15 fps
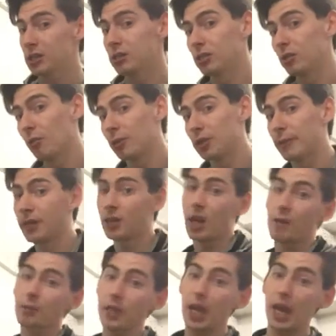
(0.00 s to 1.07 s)
Do you want me to bake
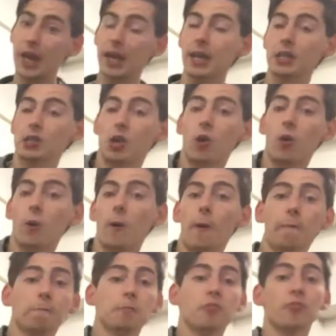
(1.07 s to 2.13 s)
cupcakes
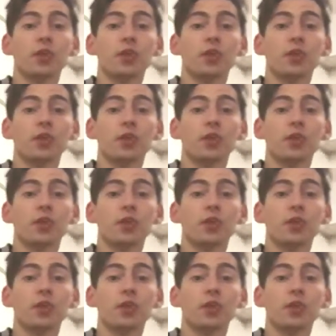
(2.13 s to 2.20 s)
or